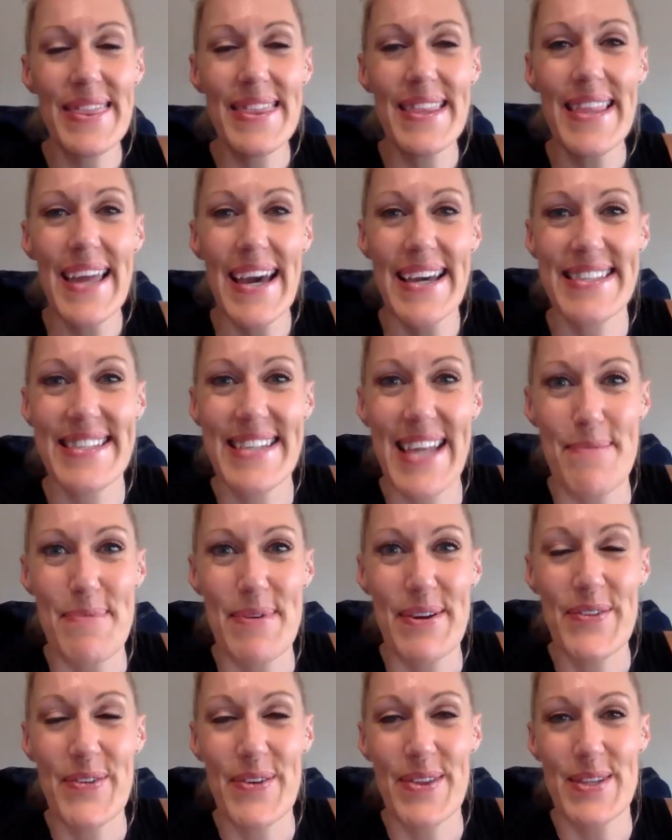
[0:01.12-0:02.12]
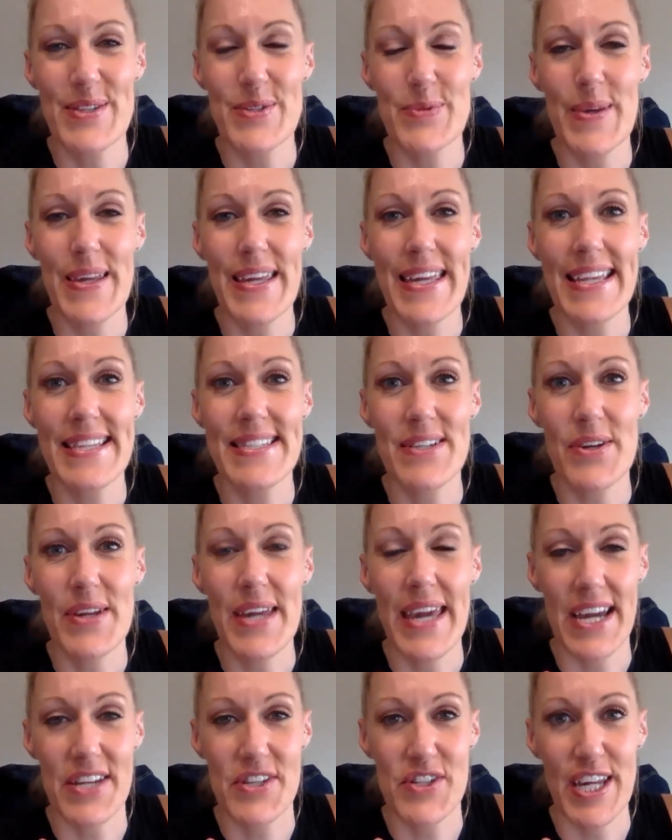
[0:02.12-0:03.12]
Last topic for this week is our
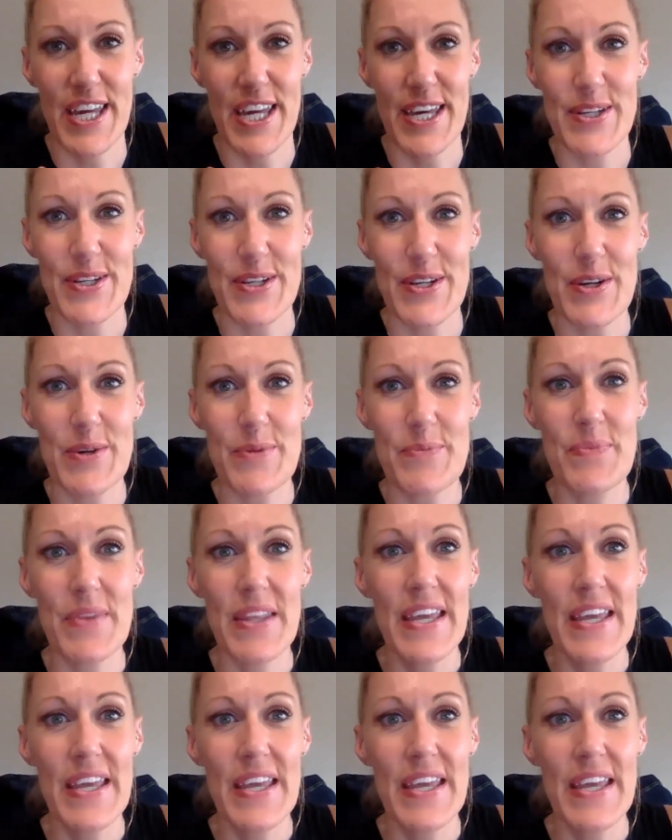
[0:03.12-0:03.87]
cash calendar.